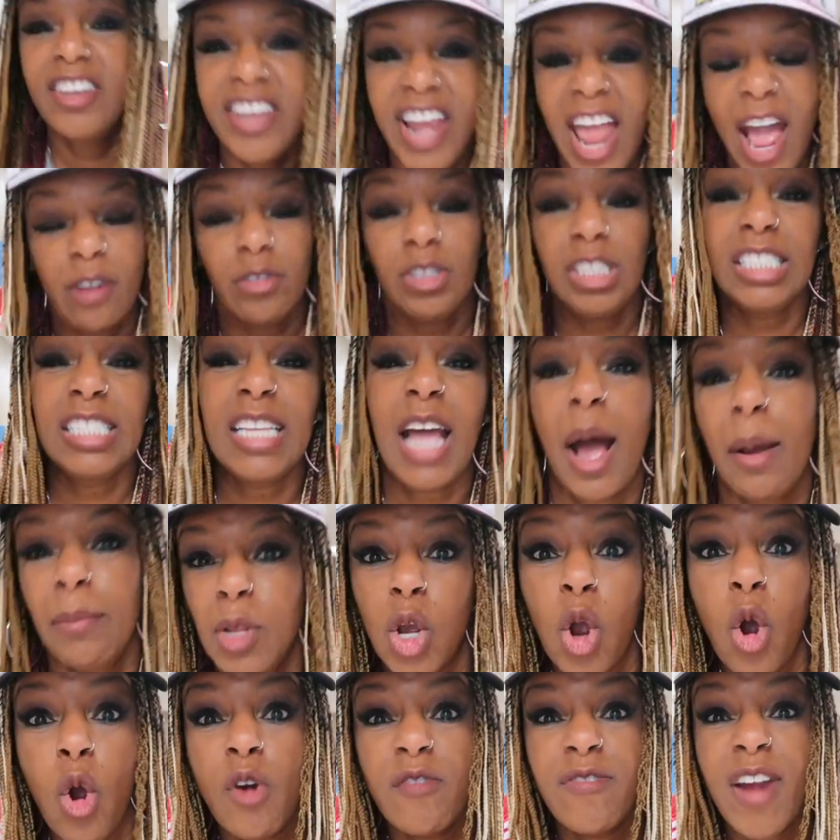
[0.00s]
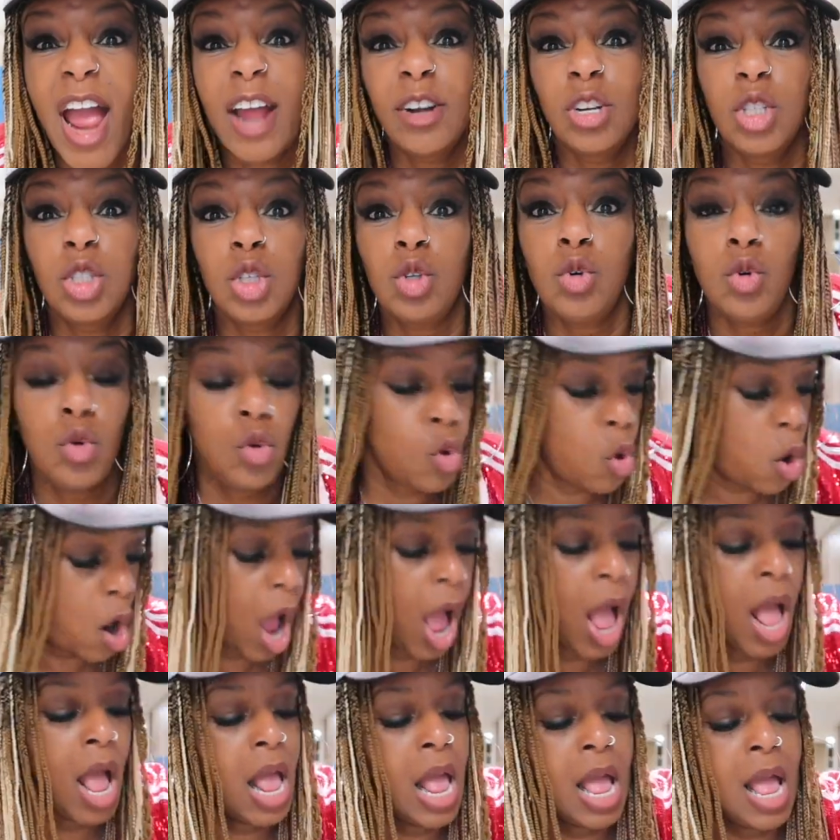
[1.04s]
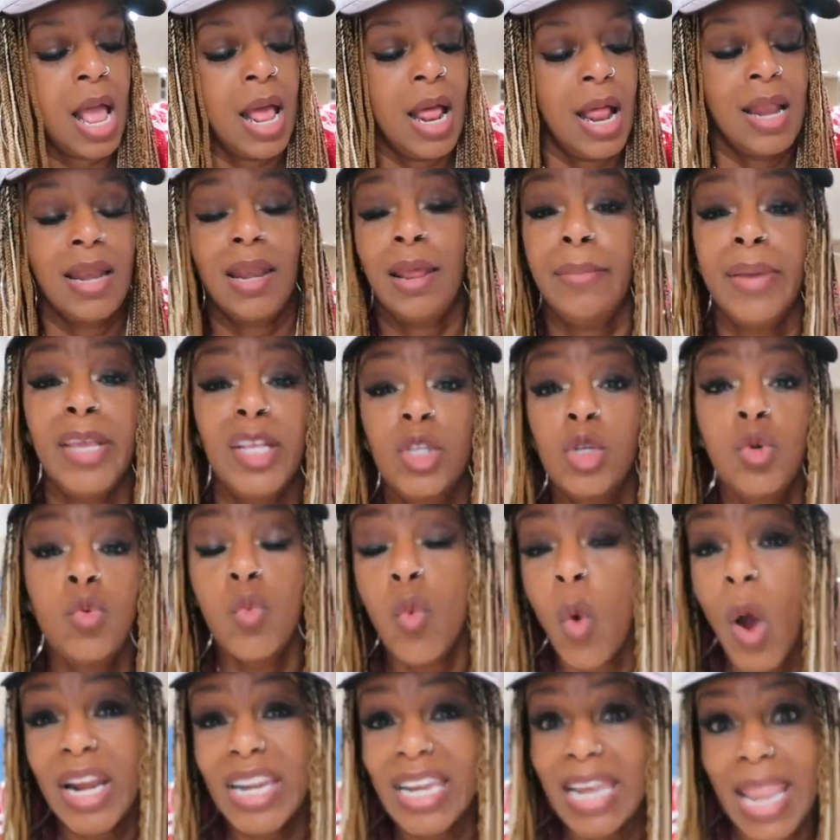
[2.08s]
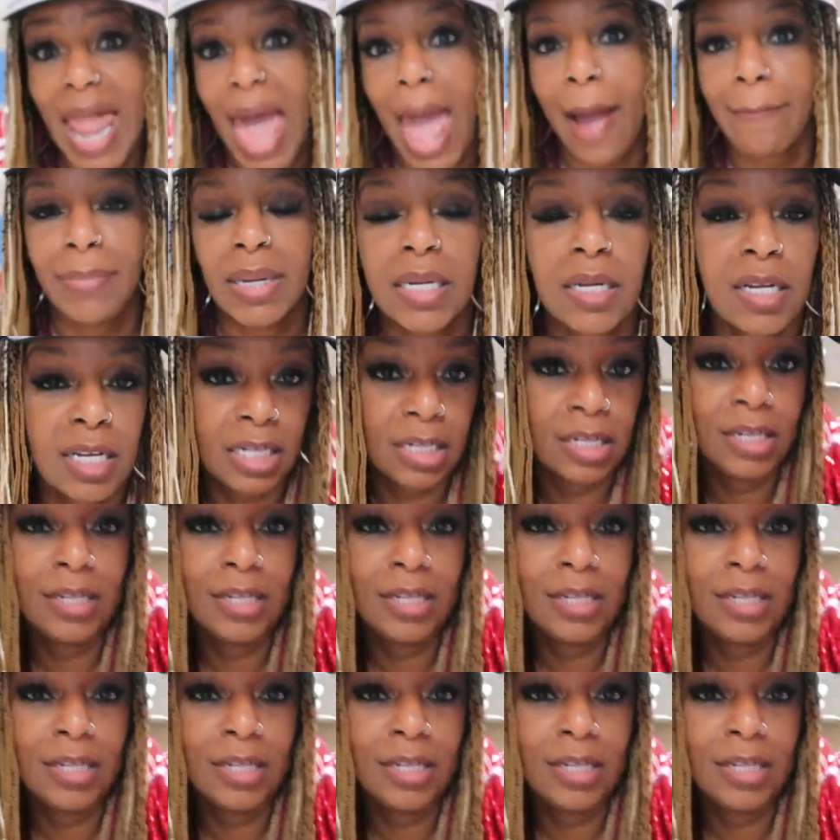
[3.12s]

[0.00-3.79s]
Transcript: Now it's time to go around the school. Let me do one lap.